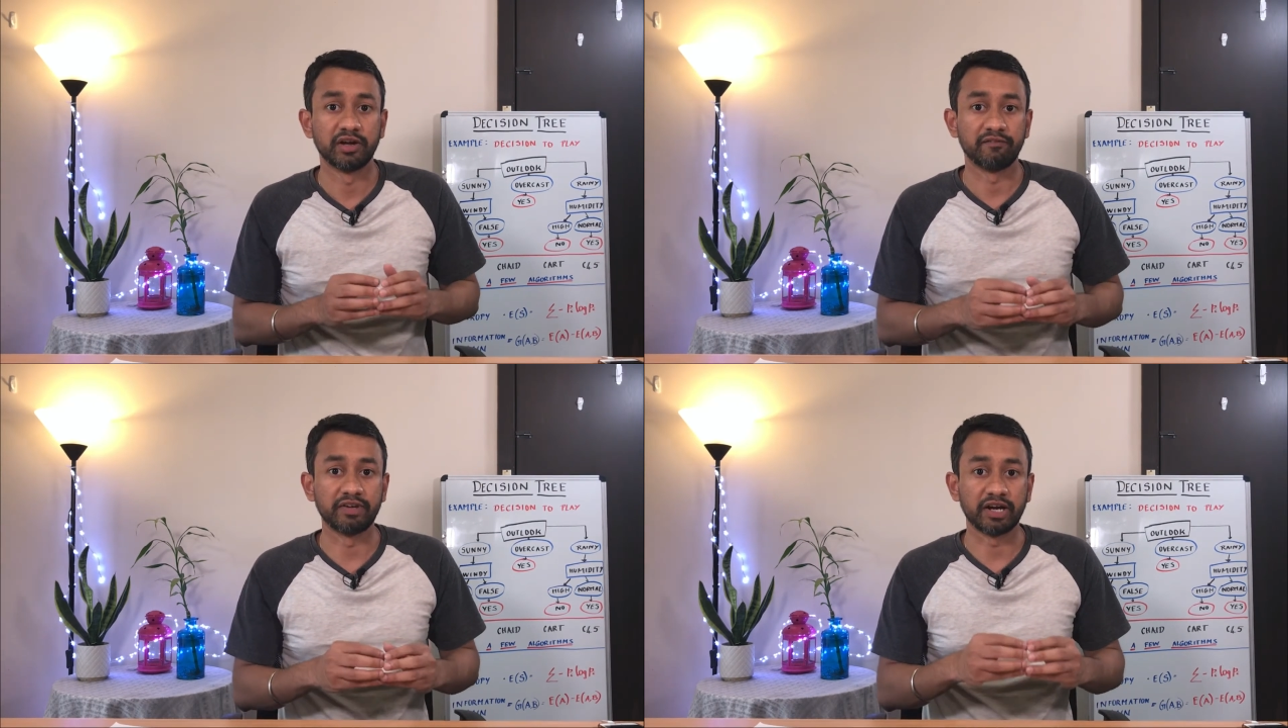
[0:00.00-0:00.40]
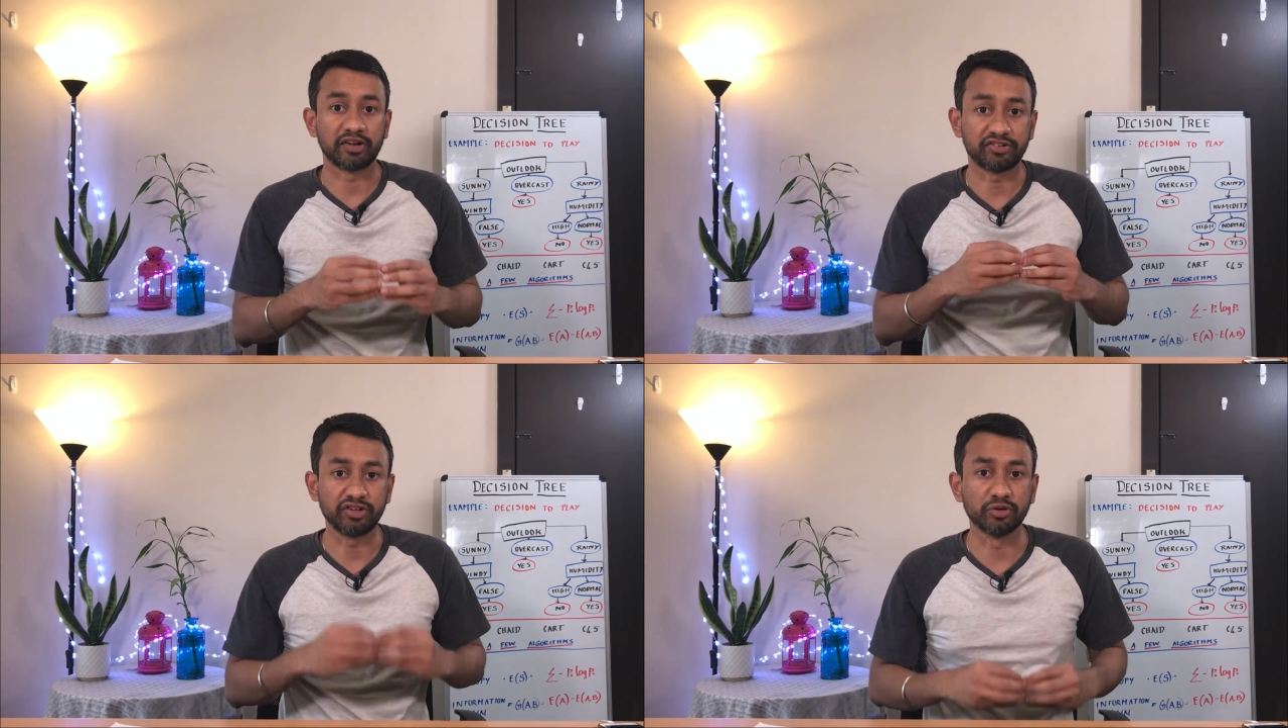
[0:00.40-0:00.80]
we
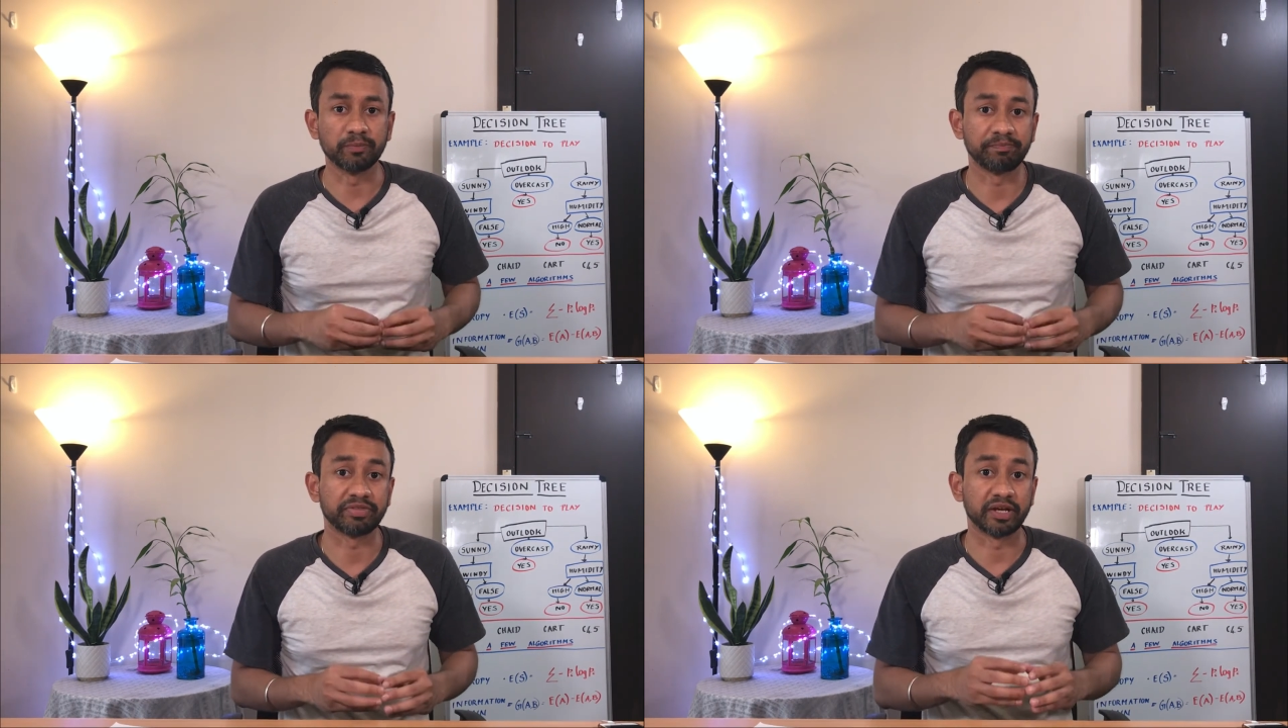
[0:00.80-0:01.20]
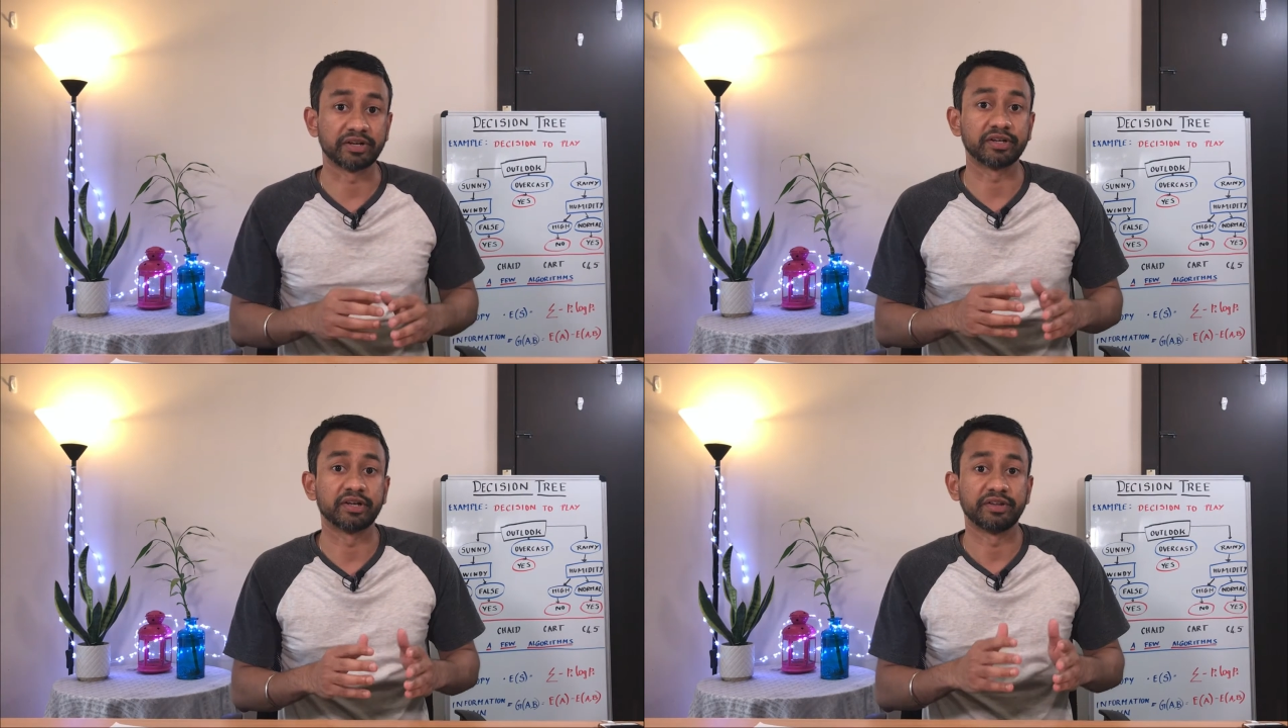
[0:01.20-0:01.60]
assume that
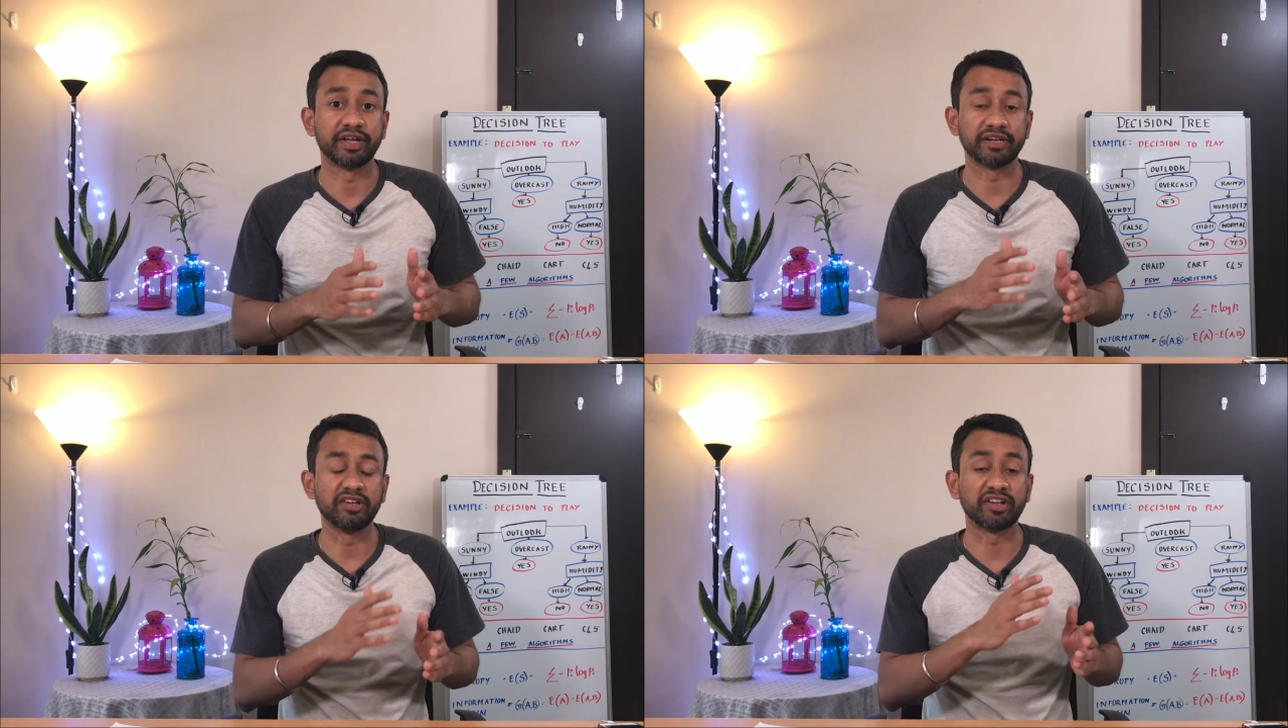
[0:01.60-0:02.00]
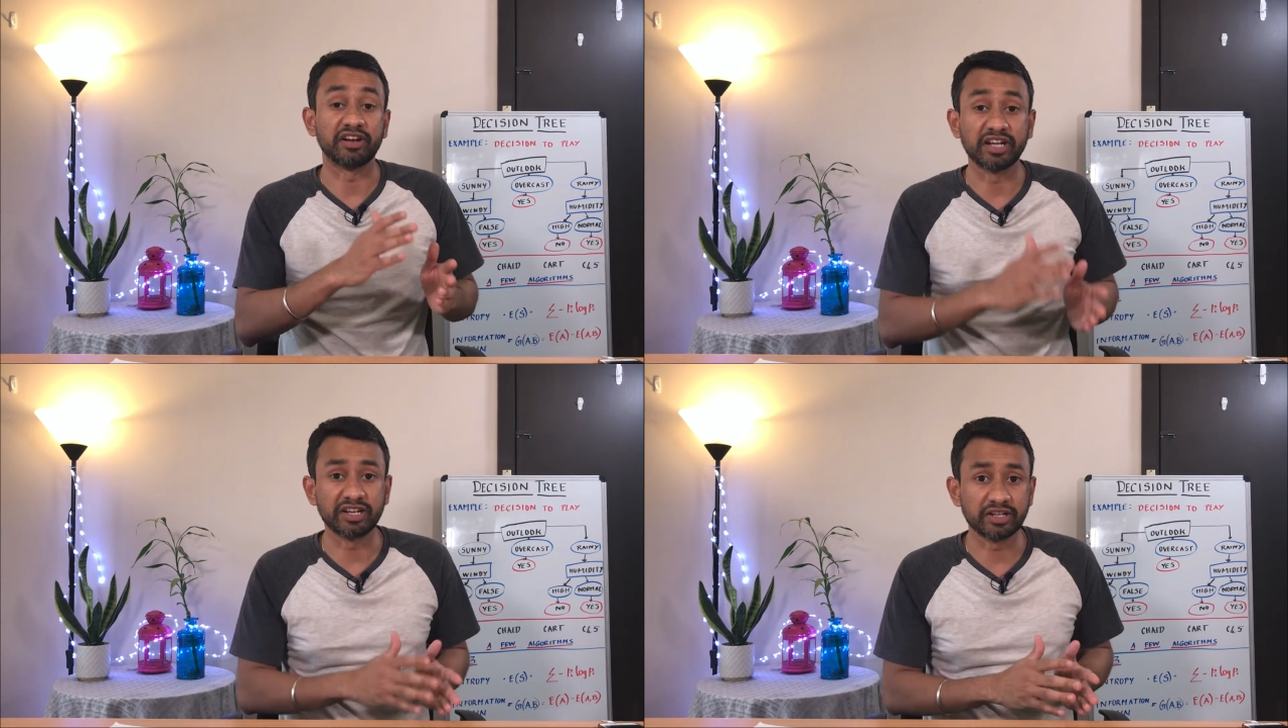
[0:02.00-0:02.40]
there is a
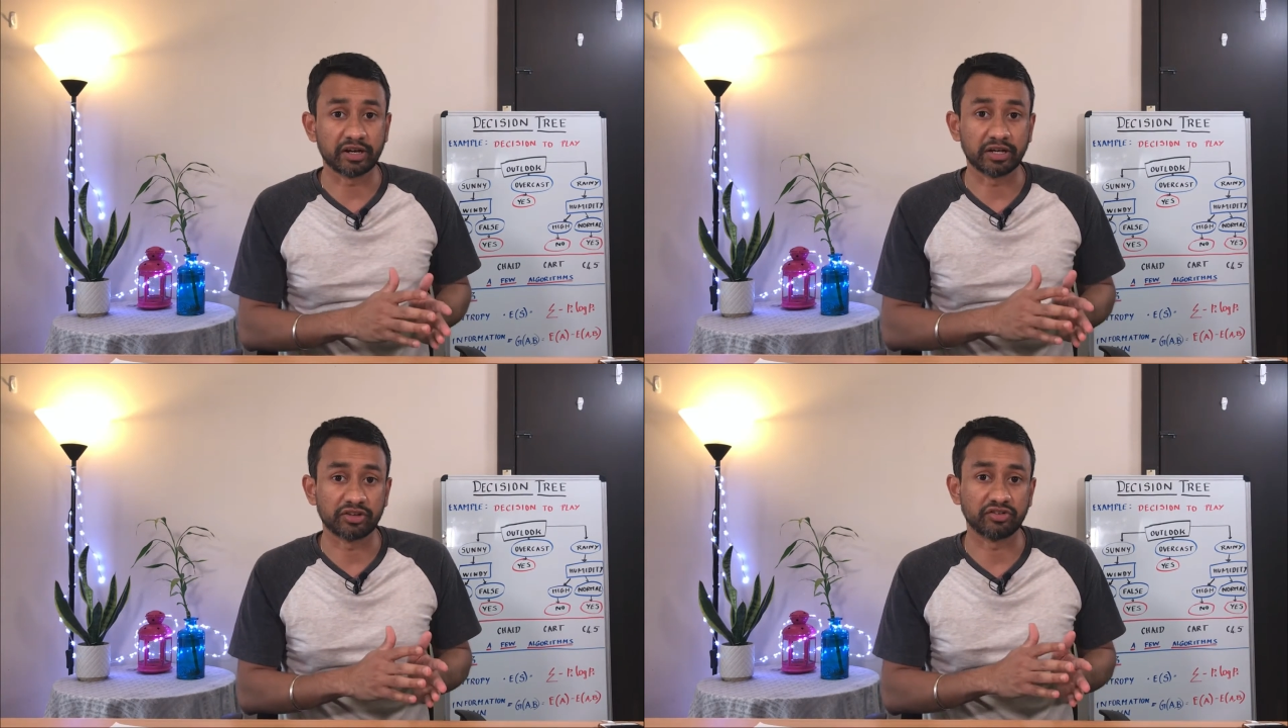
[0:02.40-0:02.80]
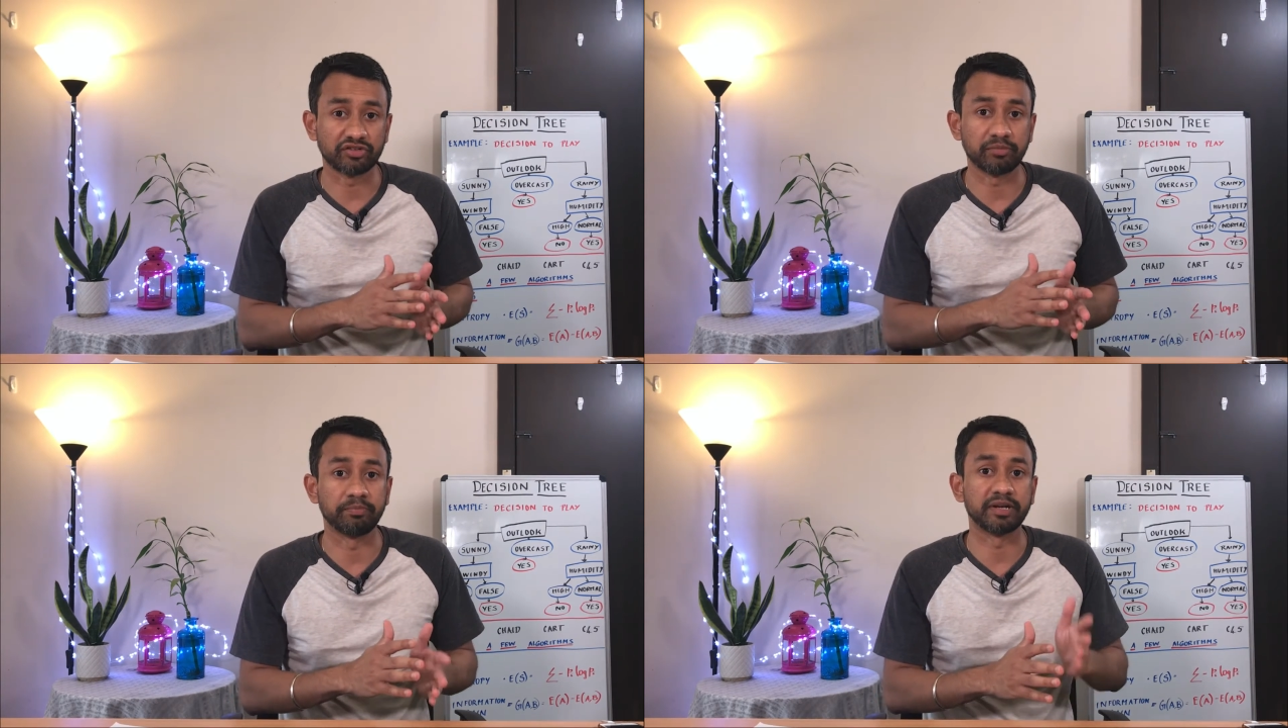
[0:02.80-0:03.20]
linear
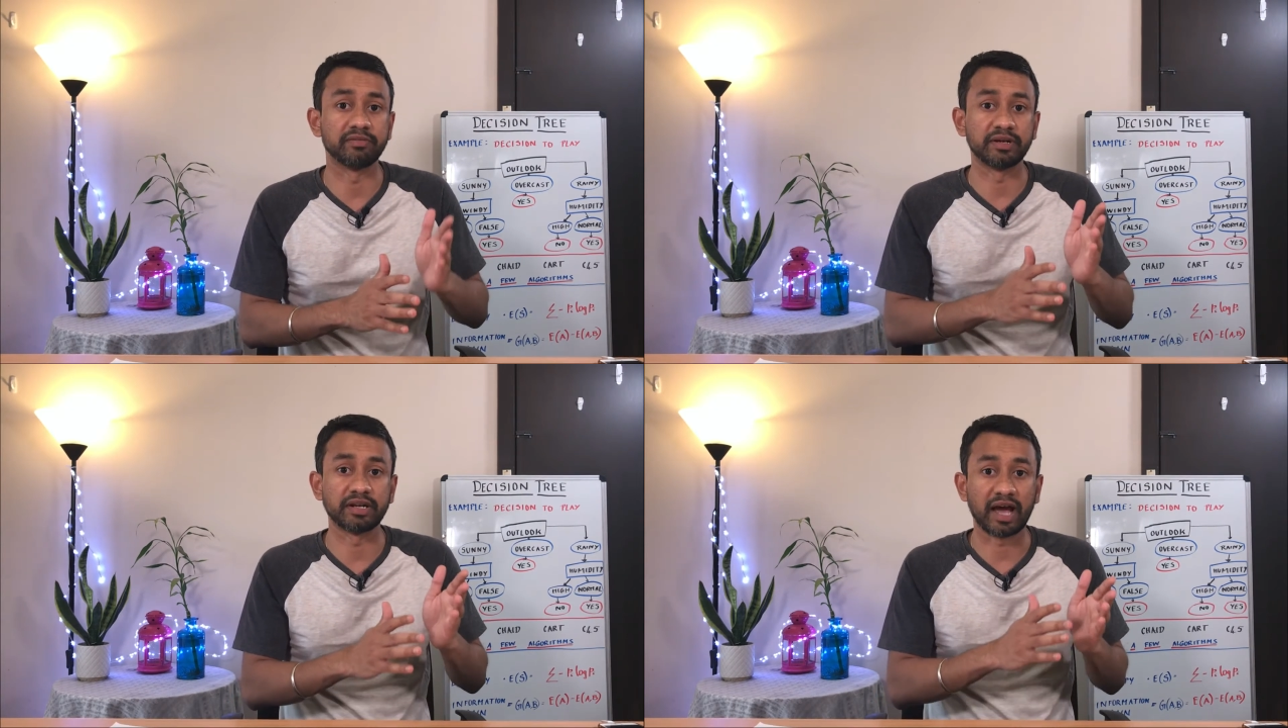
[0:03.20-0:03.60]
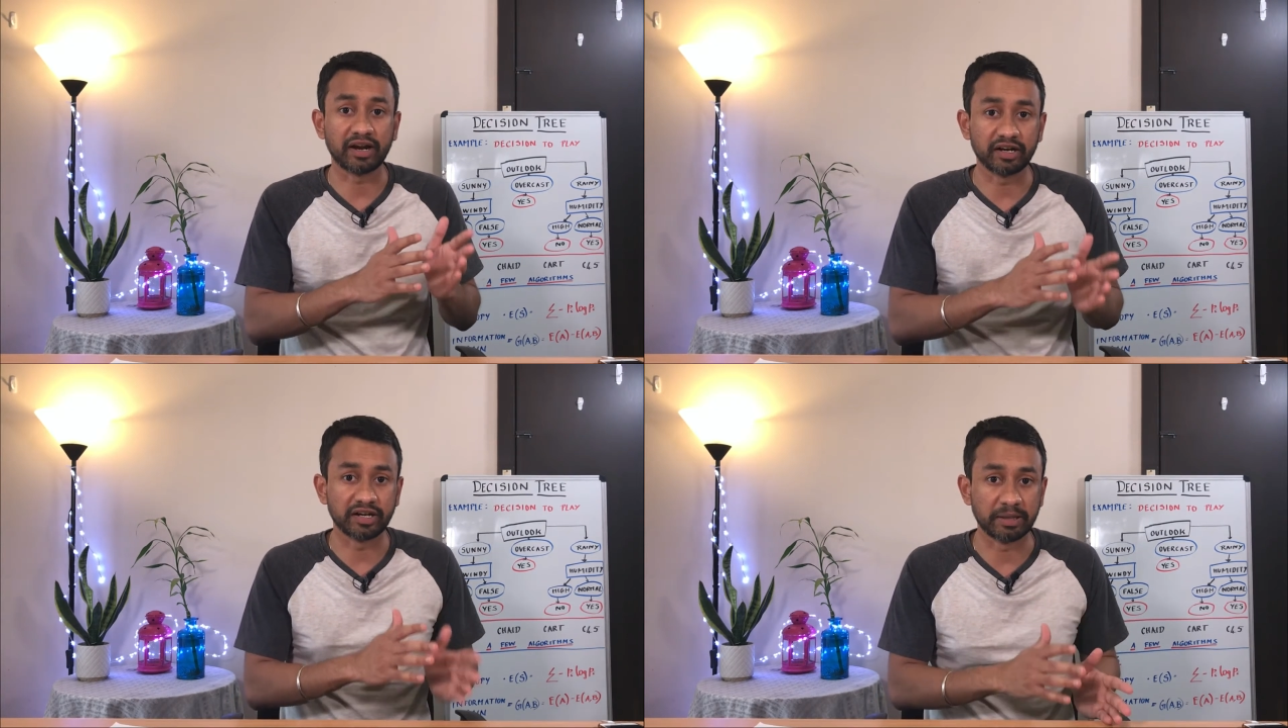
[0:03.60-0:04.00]
relationship between an